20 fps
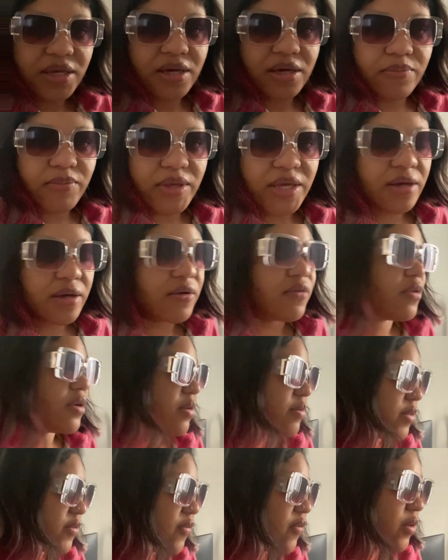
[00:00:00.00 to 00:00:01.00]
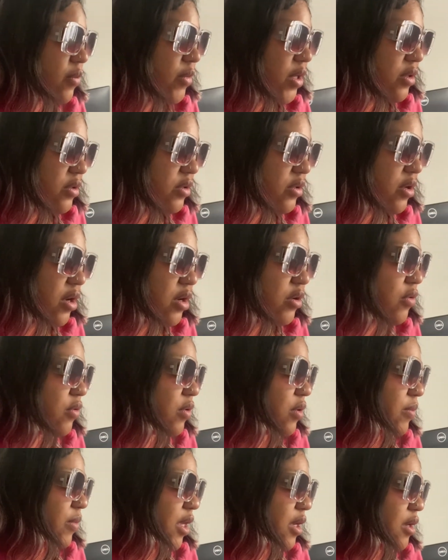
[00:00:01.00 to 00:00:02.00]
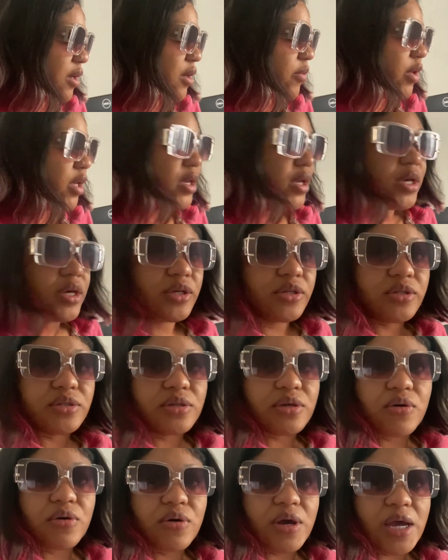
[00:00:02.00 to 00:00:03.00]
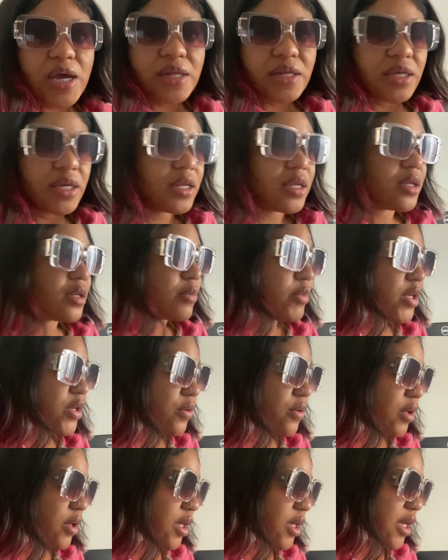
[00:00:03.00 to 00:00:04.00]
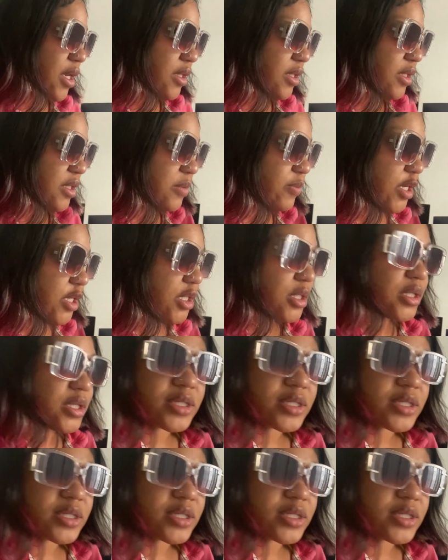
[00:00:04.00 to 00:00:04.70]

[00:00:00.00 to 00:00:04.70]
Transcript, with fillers: a makeup room for me to start doing makeup. So I need it to be organized, especially